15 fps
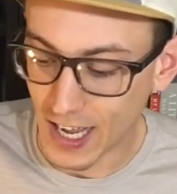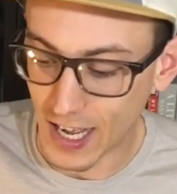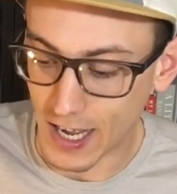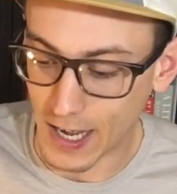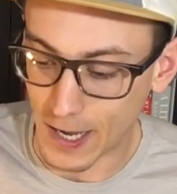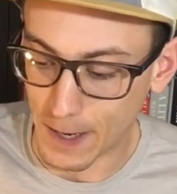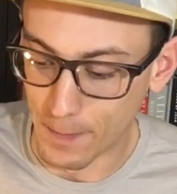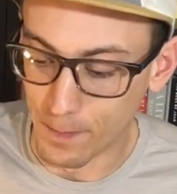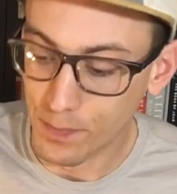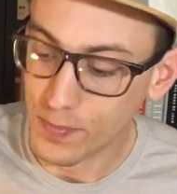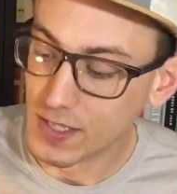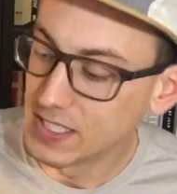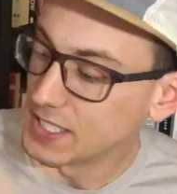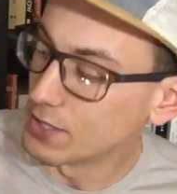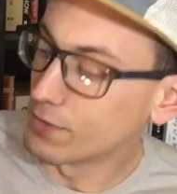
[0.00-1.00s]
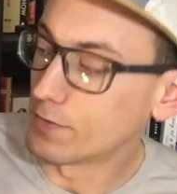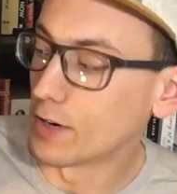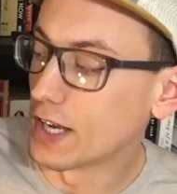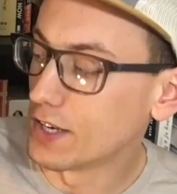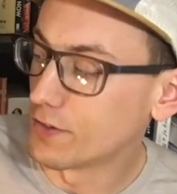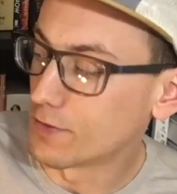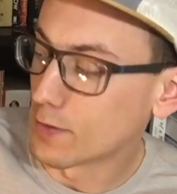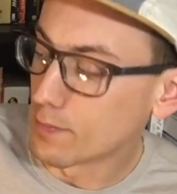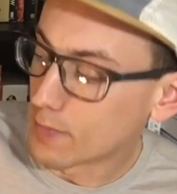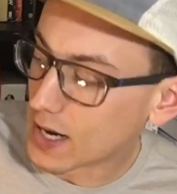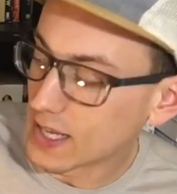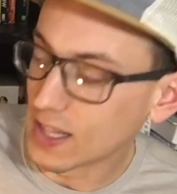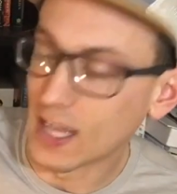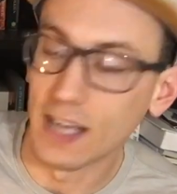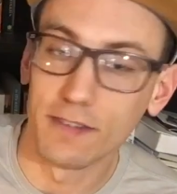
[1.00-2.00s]
Um, Dear Friend, From
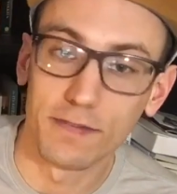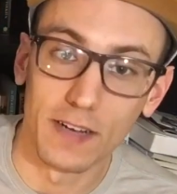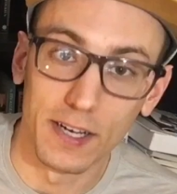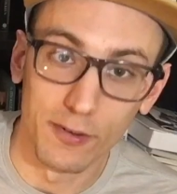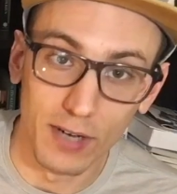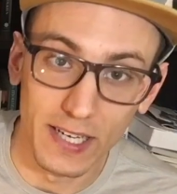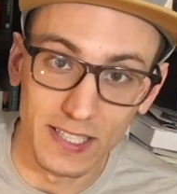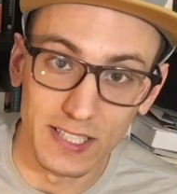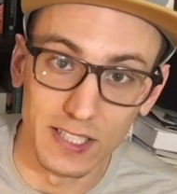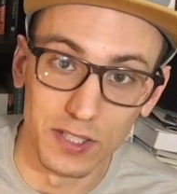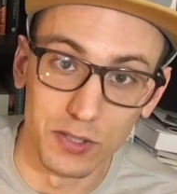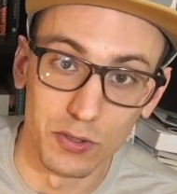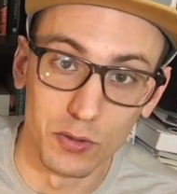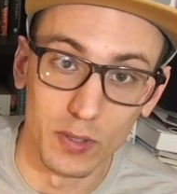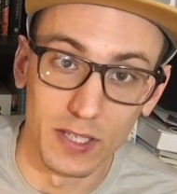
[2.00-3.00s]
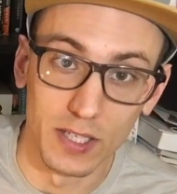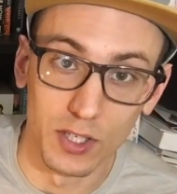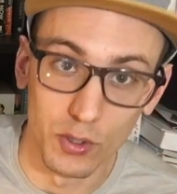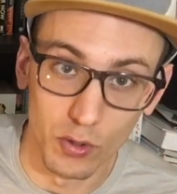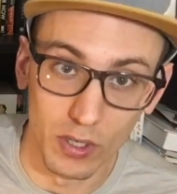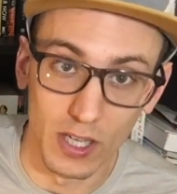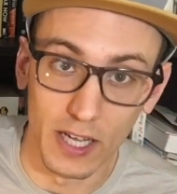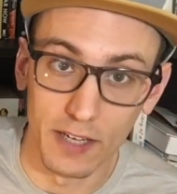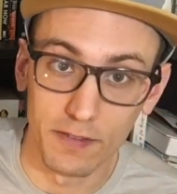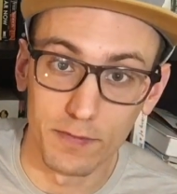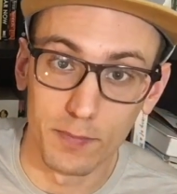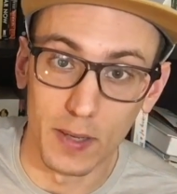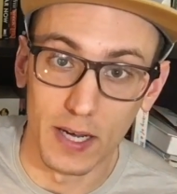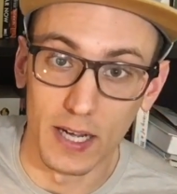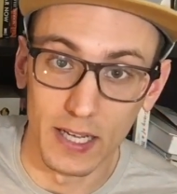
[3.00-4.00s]
My Life I Write to You in Your Life
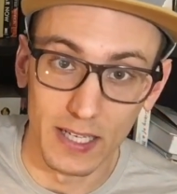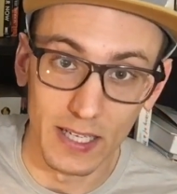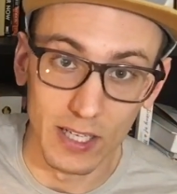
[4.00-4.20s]
by